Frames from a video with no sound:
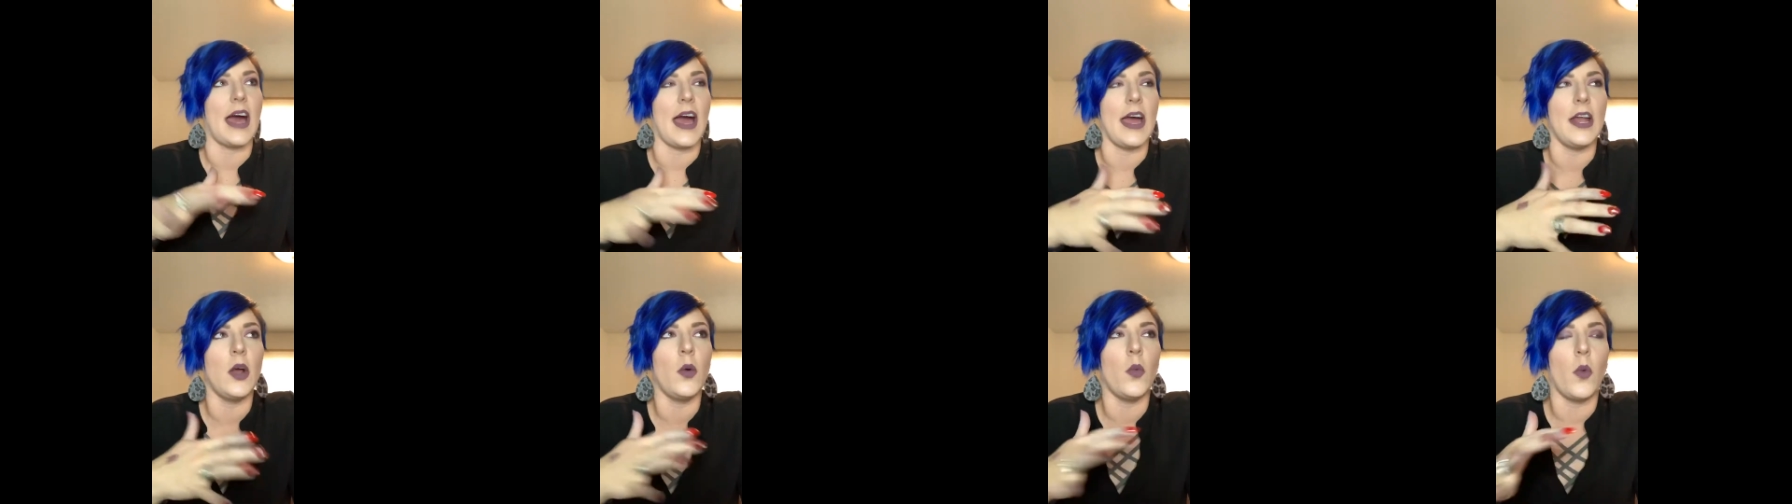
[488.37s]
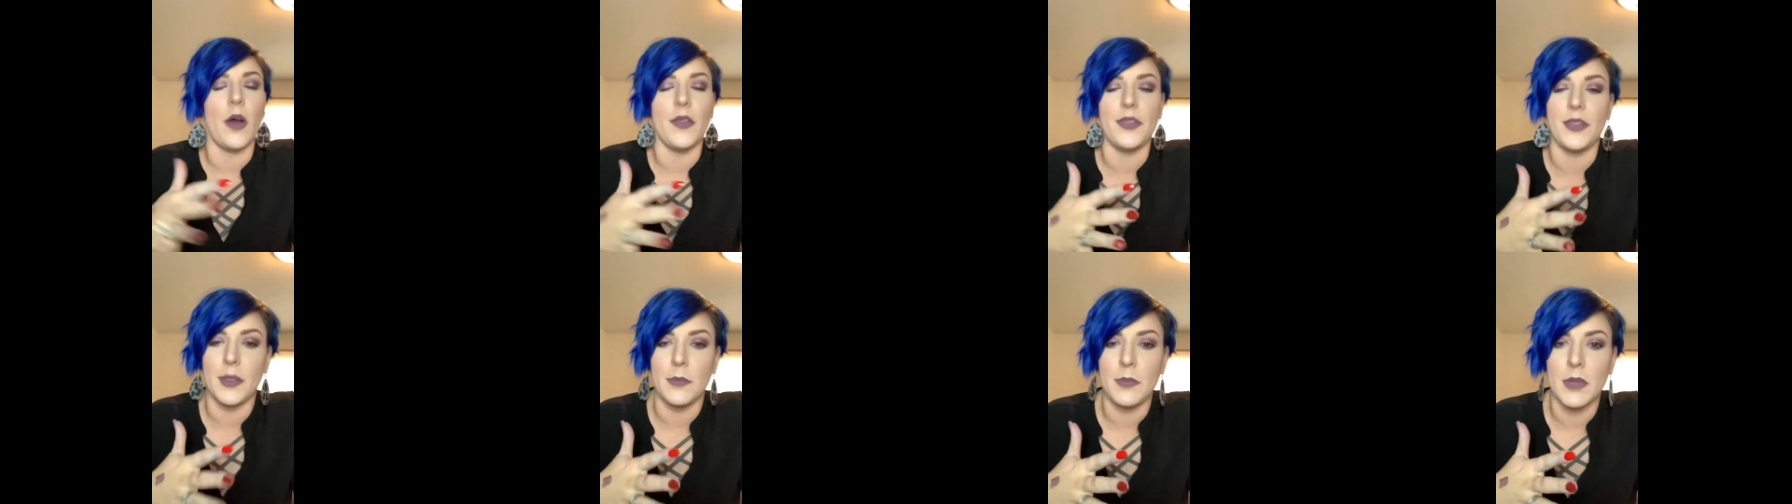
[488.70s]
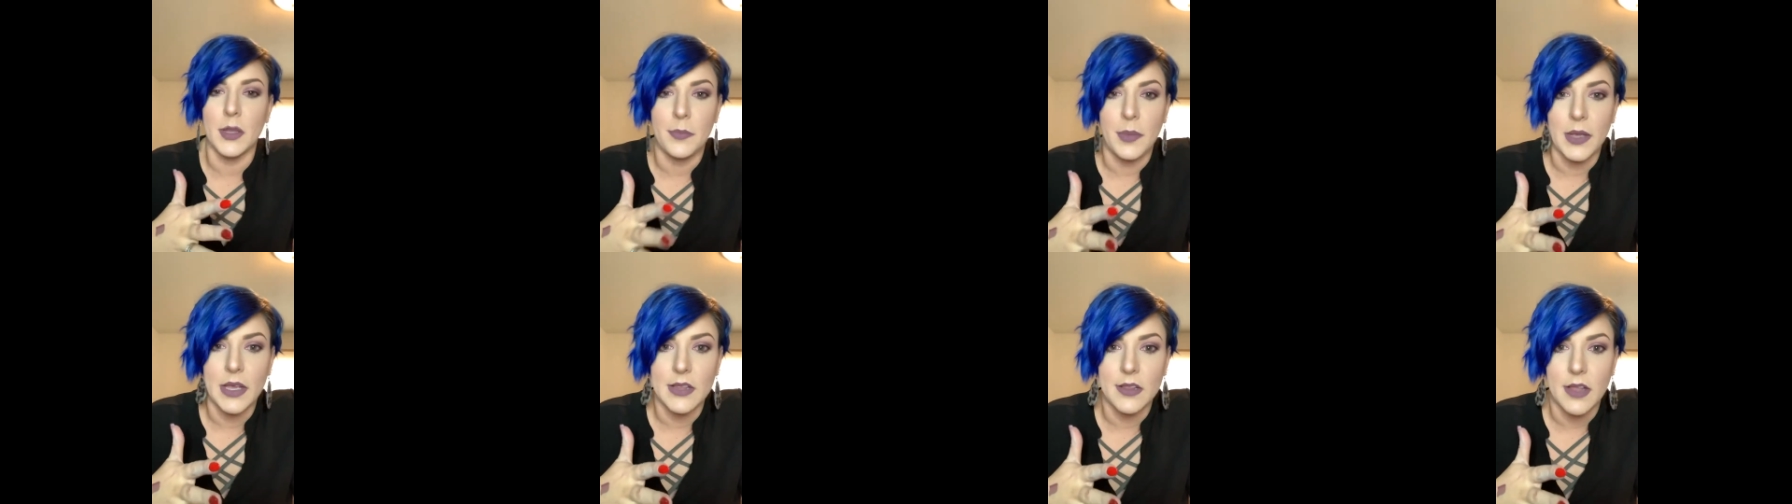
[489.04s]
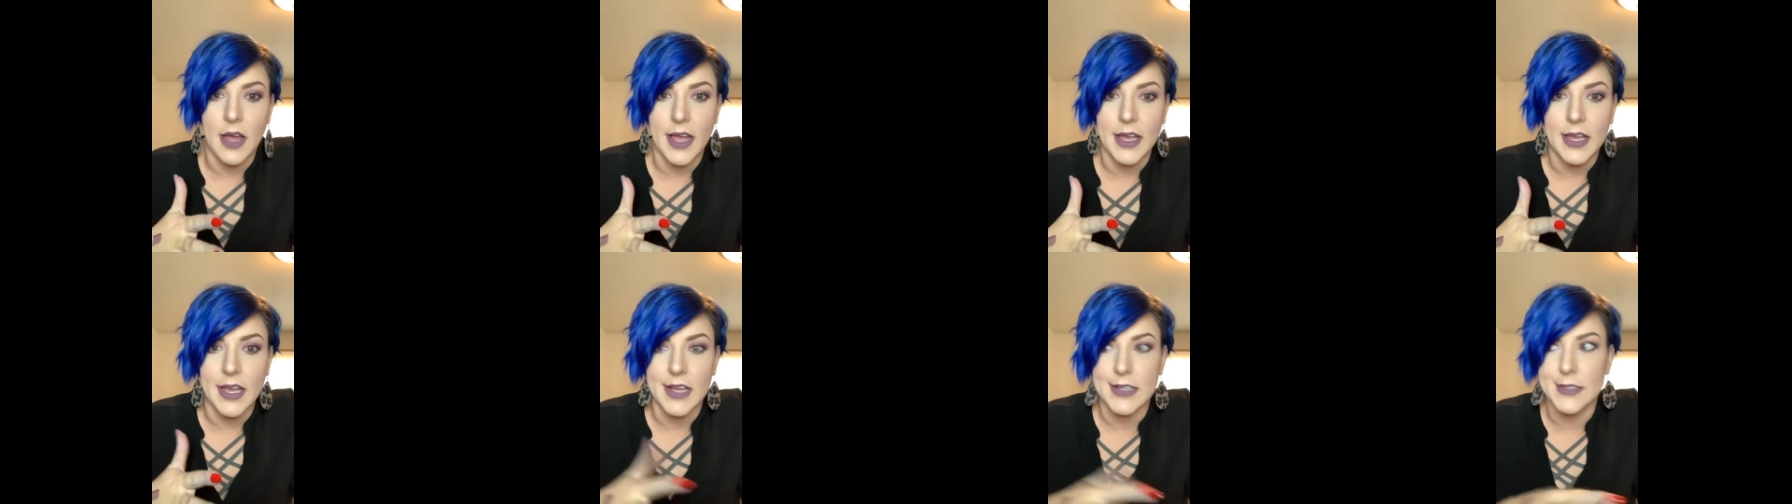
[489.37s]
I don't want them to be
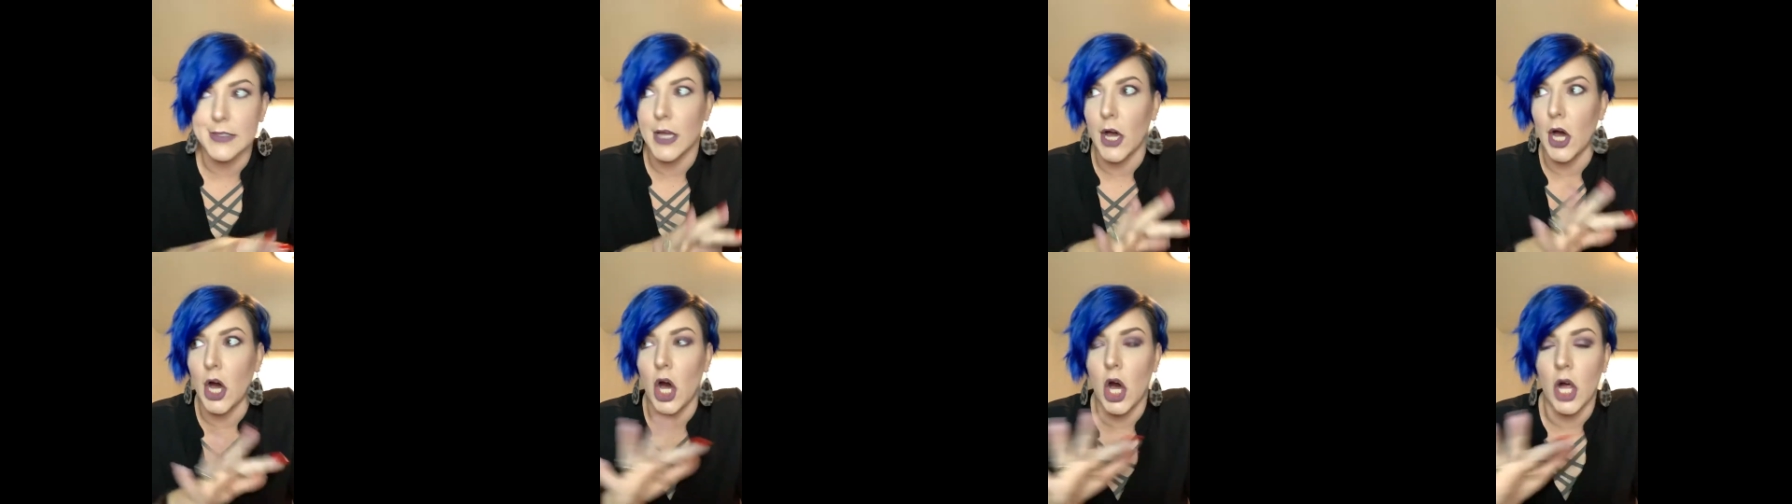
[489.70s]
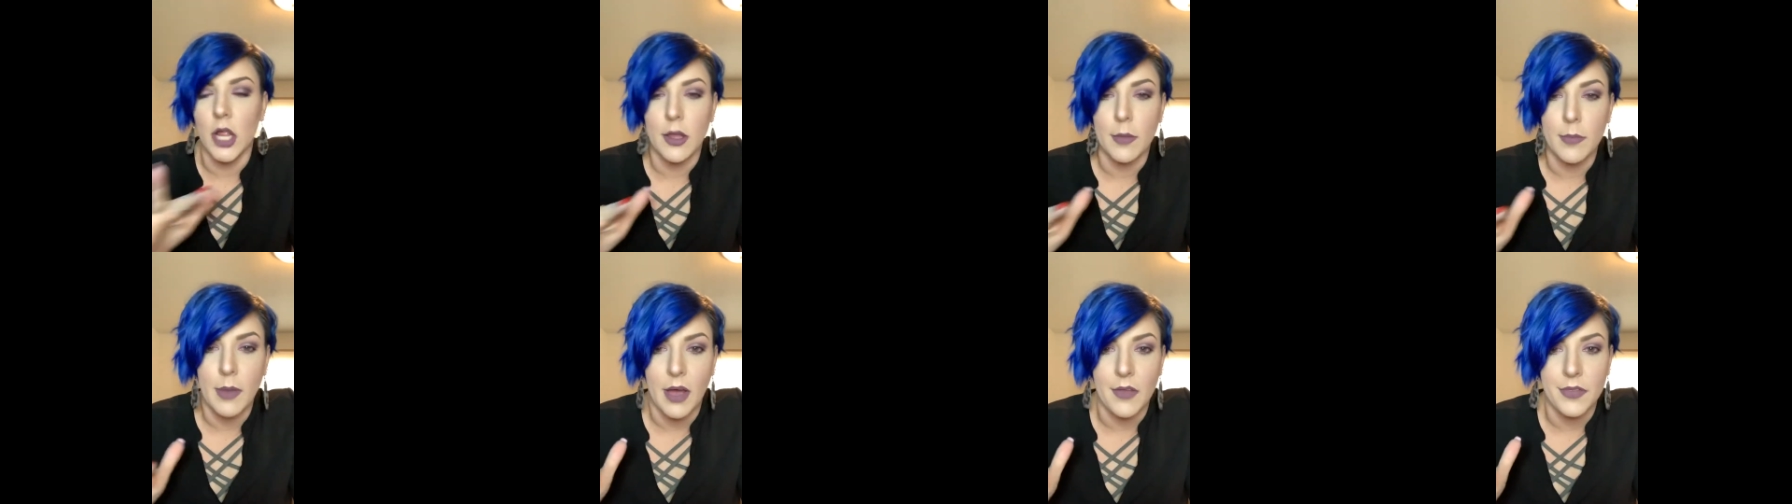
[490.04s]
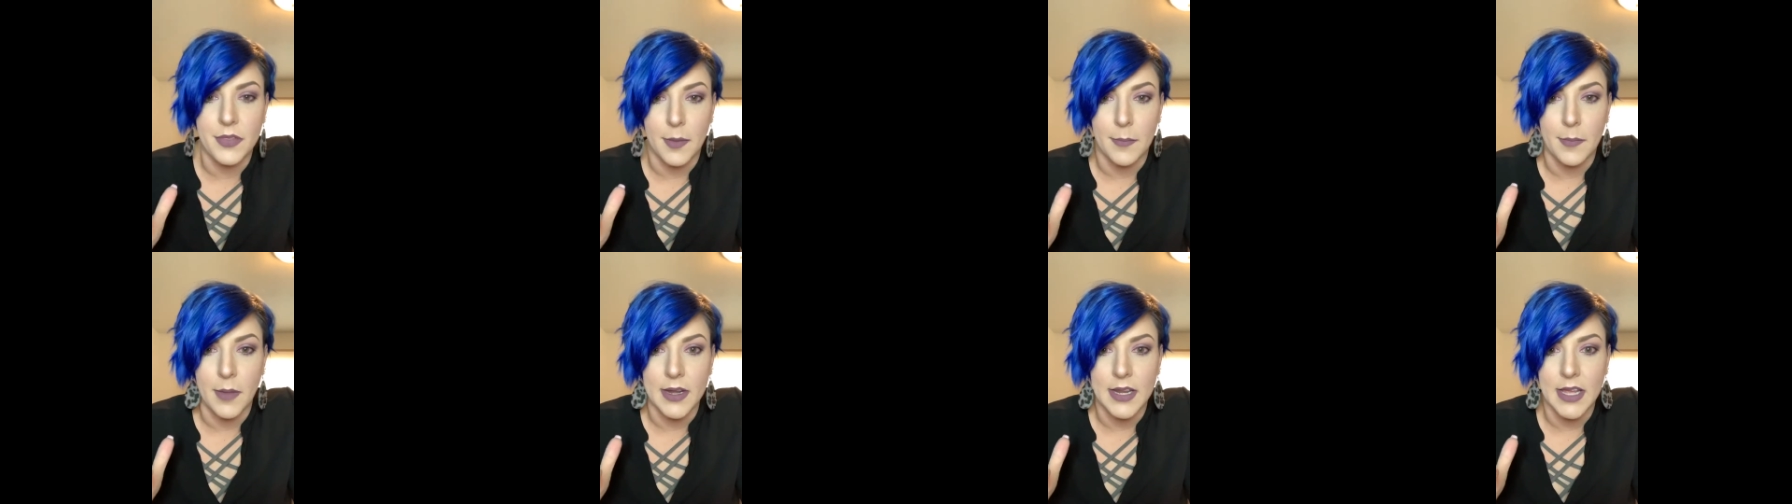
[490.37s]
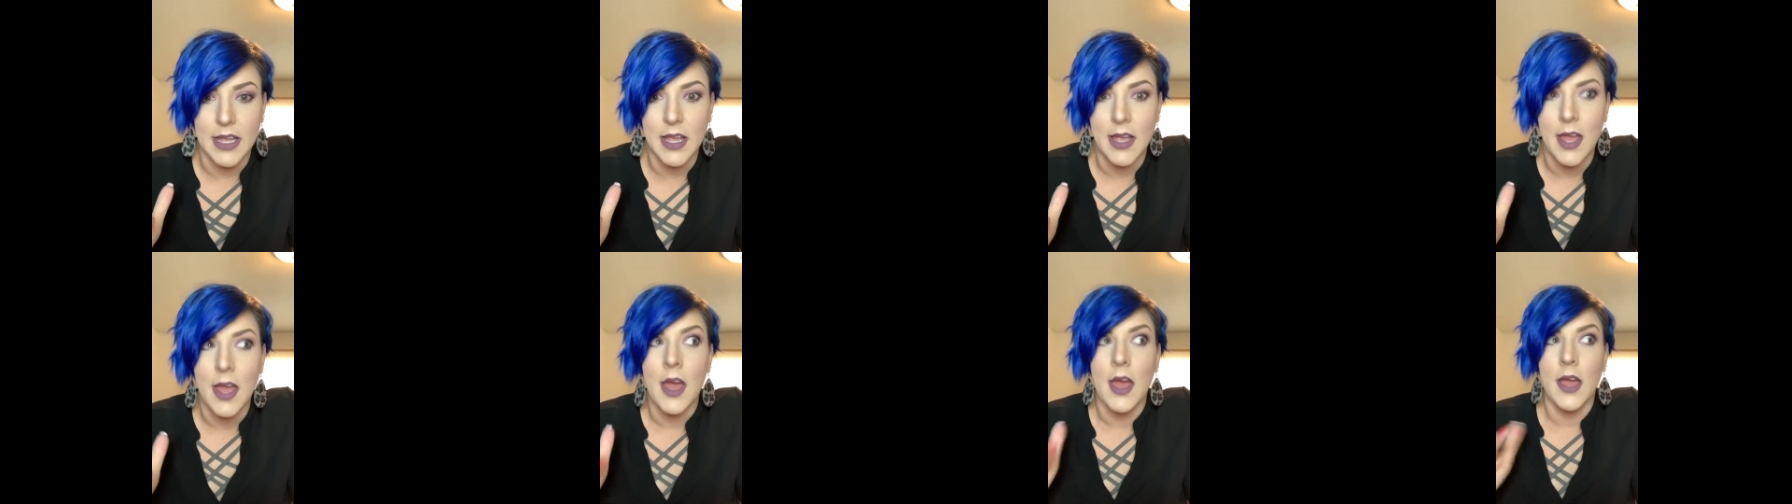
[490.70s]
like it's all about the money.